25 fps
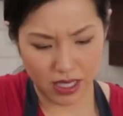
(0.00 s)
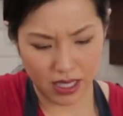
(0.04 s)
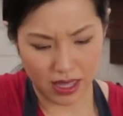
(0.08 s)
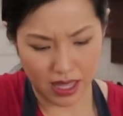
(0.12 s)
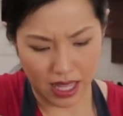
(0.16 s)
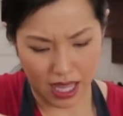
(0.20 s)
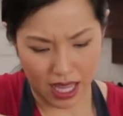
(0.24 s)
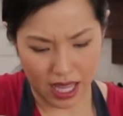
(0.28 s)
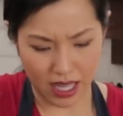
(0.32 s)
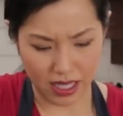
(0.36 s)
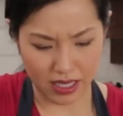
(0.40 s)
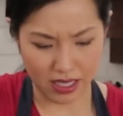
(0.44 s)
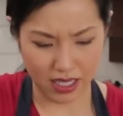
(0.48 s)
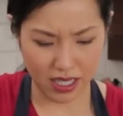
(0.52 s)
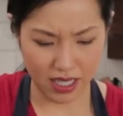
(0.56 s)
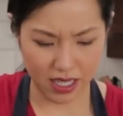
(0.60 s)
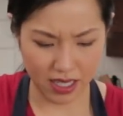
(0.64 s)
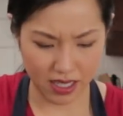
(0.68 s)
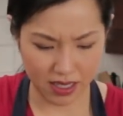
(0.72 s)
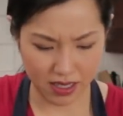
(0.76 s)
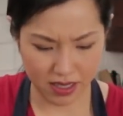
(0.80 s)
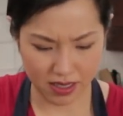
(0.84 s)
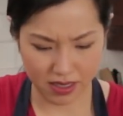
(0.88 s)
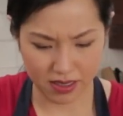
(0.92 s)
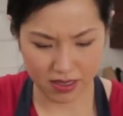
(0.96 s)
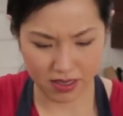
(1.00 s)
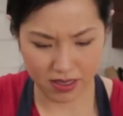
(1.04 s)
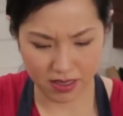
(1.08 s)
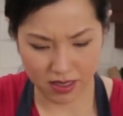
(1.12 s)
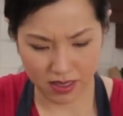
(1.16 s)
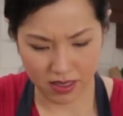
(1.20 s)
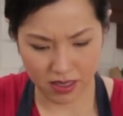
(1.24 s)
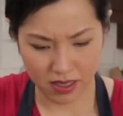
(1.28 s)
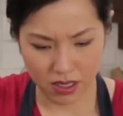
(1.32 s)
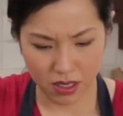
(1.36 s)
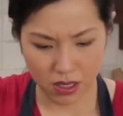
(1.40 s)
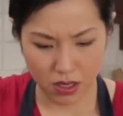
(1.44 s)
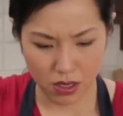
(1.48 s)
at that.
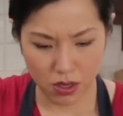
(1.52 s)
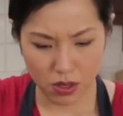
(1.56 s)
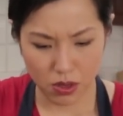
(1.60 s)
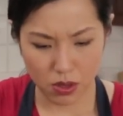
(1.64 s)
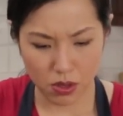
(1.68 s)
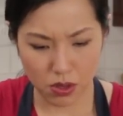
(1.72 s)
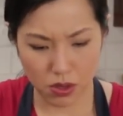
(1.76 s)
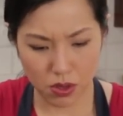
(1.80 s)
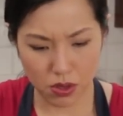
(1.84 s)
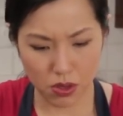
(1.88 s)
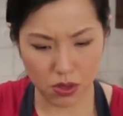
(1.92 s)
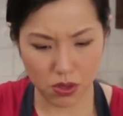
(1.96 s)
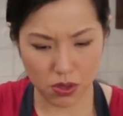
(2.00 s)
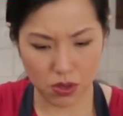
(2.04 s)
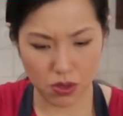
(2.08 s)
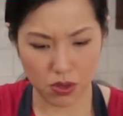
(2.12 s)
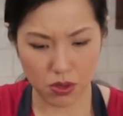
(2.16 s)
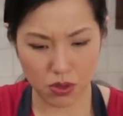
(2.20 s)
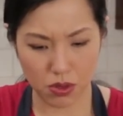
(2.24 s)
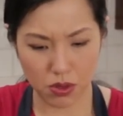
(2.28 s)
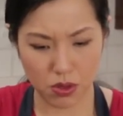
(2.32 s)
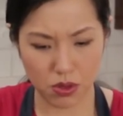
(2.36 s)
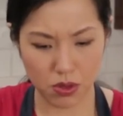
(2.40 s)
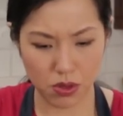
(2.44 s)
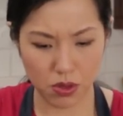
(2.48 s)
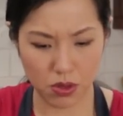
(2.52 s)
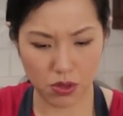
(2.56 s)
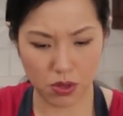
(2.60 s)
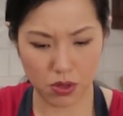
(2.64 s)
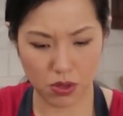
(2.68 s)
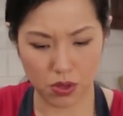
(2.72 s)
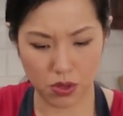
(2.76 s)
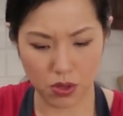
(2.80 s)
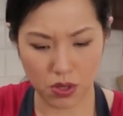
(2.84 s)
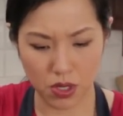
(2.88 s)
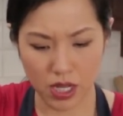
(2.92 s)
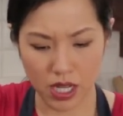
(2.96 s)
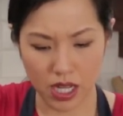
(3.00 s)

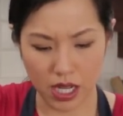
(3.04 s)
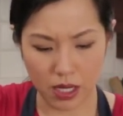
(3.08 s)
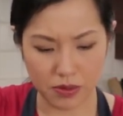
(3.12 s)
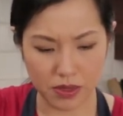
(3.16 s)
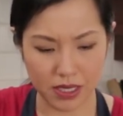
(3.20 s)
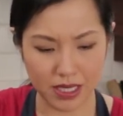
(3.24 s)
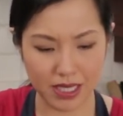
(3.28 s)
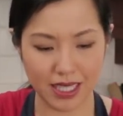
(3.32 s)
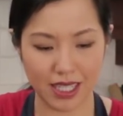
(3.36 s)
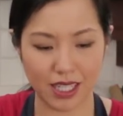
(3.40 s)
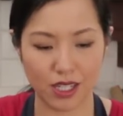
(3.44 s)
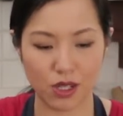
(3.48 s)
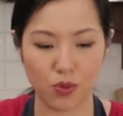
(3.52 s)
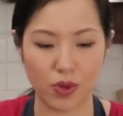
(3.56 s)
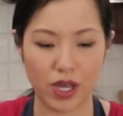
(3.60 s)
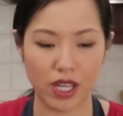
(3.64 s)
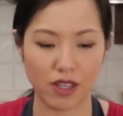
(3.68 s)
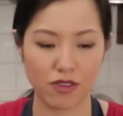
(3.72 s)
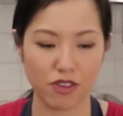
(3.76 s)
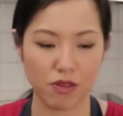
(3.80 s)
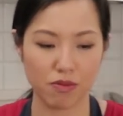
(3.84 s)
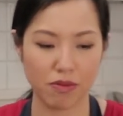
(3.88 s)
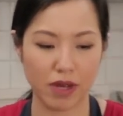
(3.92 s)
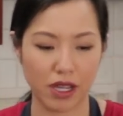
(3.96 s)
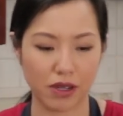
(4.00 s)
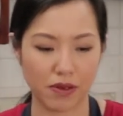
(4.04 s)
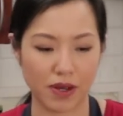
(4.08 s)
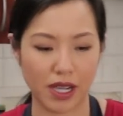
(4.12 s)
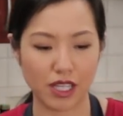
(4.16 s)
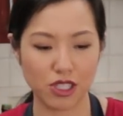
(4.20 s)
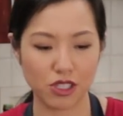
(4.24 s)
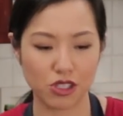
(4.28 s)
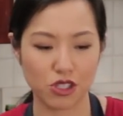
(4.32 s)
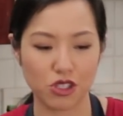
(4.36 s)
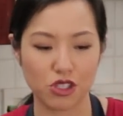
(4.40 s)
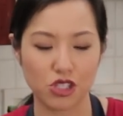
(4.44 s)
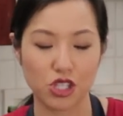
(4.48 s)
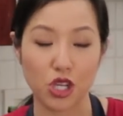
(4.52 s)
Woohoo! I'm just gonna wait for my
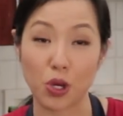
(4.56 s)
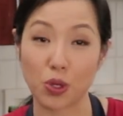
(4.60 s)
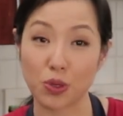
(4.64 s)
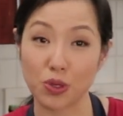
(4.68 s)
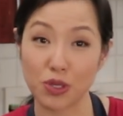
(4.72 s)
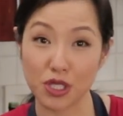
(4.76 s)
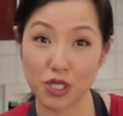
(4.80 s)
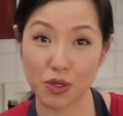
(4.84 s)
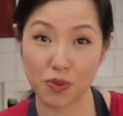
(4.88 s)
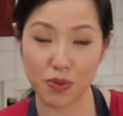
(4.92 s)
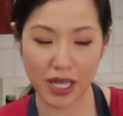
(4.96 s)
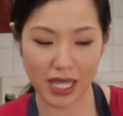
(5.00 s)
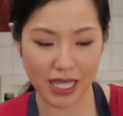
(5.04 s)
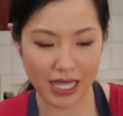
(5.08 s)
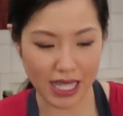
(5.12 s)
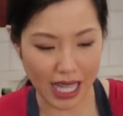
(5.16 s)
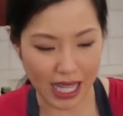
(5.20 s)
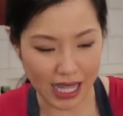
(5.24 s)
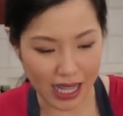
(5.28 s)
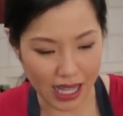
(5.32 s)
rice to toast a bit. I